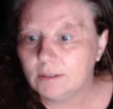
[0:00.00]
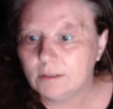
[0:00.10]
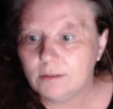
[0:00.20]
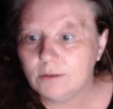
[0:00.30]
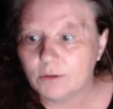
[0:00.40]

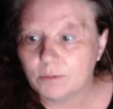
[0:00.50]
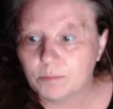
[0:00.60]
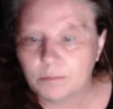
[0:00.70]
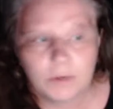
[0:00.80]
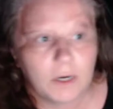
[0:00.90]
you're
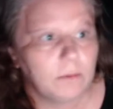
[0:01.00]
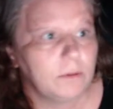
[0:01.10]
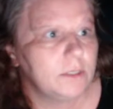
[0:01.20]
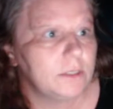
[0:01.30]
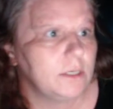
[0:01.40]

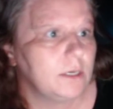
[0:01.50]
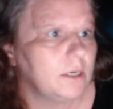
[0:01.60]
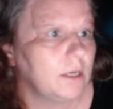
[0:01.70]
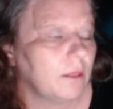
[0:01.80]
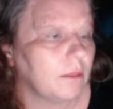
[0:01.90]
probably seeing
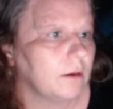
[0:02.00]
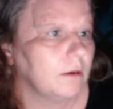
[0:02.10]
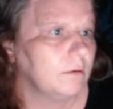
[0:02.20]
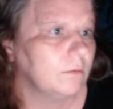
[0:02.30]
nothing,